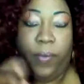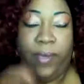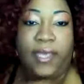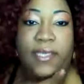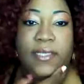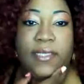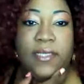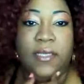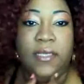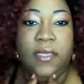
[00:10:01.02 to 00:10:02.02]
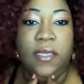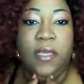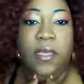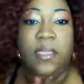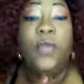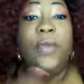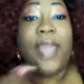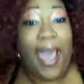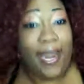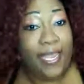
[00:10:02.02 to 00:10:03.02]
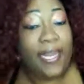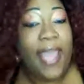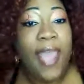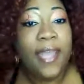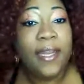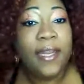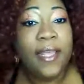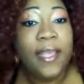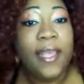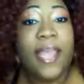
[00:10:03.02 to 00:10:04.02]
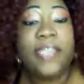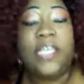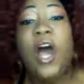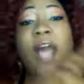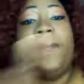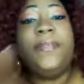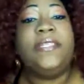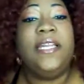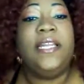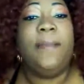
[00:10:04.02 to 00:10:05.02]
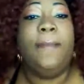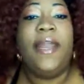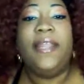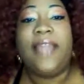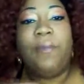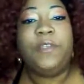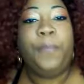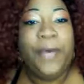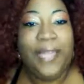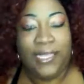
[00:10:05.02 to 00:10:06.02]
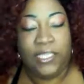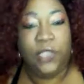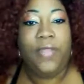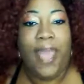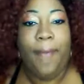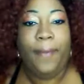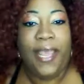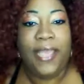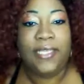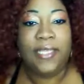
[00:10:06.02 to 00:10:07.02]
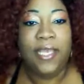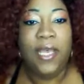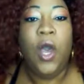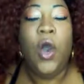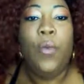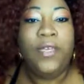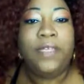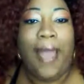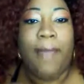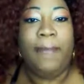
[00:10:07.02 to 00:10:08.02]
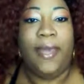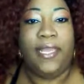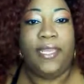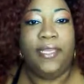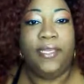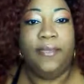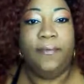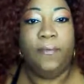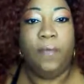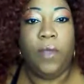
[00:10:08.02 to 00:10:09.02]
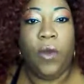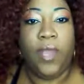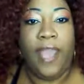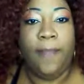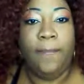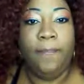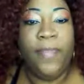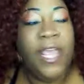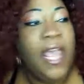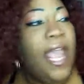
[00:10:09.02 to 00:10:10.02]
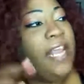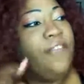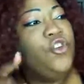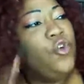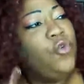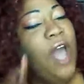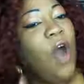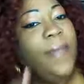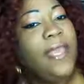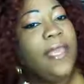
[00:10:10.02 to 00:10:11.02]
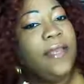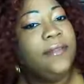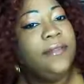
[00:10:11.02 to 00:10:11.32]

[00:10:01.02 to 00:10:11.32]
place. The reality of that is 100% of the money that was put into that place was my money. Okay? And if you know me,